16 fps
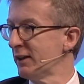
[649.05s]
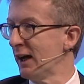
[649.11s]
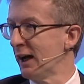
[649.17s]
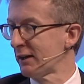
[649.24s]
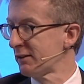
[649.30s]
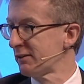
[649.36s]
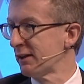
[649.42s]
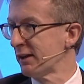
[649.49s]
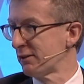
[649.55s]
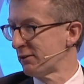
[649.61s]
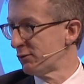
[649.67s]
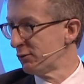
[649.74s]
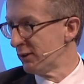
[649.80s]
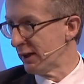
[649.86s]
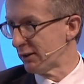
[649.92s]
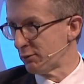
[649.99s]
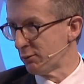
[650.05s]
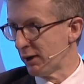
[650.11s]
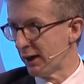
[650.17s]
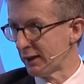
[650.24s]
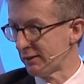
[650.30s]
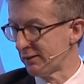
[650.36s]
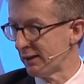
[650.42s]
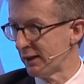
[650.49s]
access to
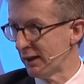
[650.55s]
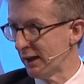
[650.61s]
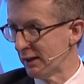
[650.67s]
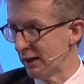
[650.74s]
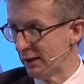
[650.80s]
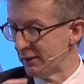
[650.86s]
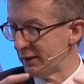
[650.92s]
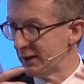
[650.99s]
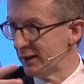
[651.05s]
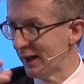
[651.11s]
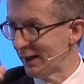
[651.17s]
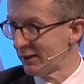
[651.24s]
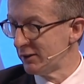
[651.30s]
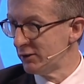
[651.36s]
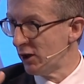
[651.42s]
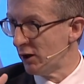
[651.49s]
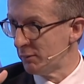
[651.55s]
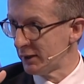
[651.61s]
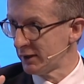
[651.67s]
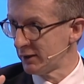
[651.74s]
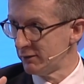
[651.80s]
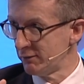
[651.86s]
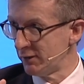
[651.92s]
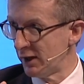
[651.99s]
networks and the economic
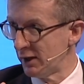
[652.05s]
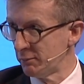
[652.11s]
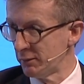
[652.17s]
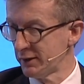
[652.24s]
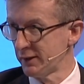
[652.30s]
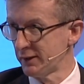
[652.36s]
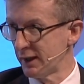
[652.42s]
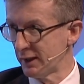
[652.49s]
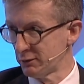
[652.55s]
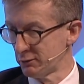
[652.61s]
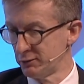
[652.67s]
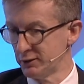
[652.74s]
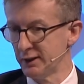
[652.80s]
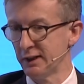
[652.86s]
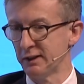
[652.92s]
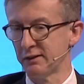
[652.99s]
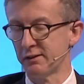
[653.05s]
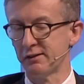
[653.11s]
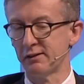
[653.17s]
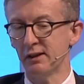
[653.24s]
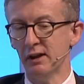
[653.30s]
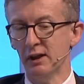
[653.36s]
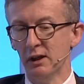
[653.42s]
environment that that creates.